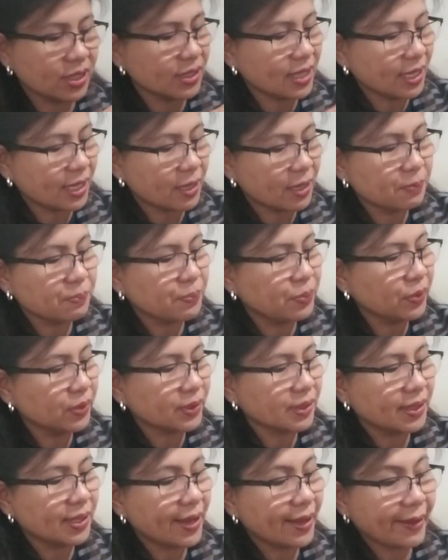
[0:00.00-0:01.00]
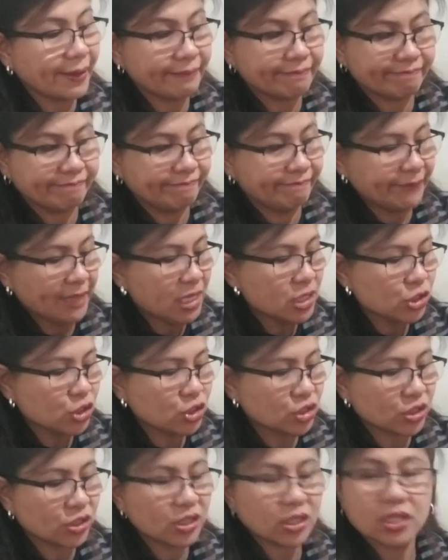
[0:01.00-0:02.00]
They can put like
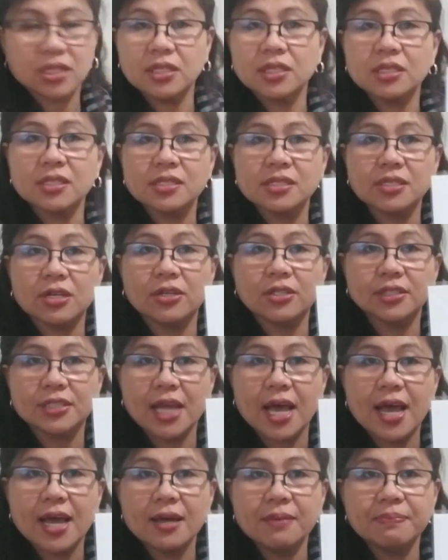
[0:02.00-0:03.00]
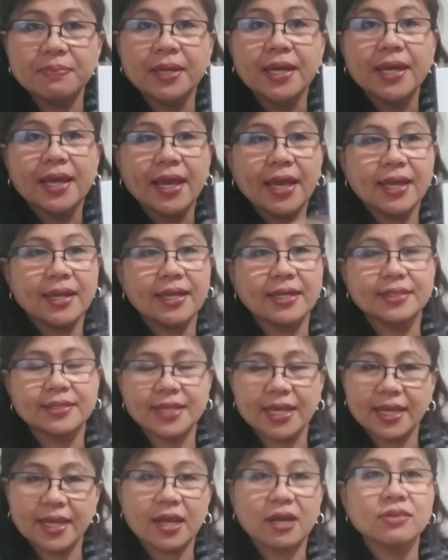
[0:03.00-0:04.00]
circles on top and then
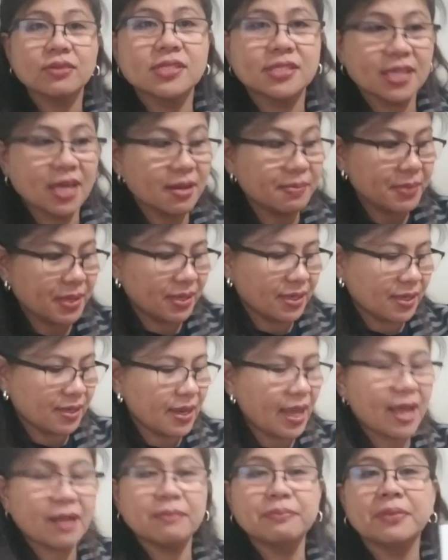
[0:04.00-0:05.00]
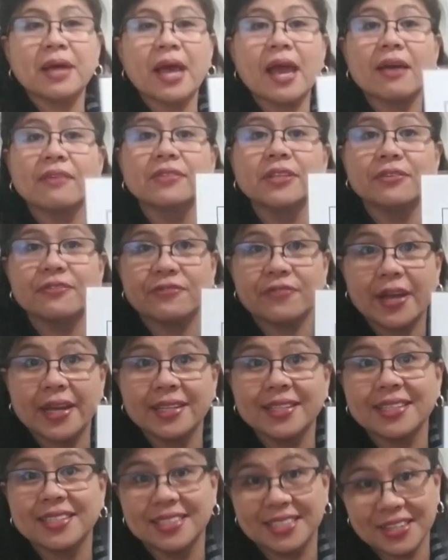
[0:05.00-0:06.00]
take some and then have them
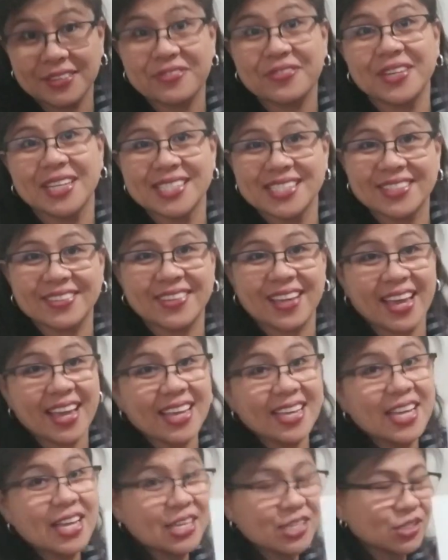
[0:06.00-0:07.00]
find the difference, okay?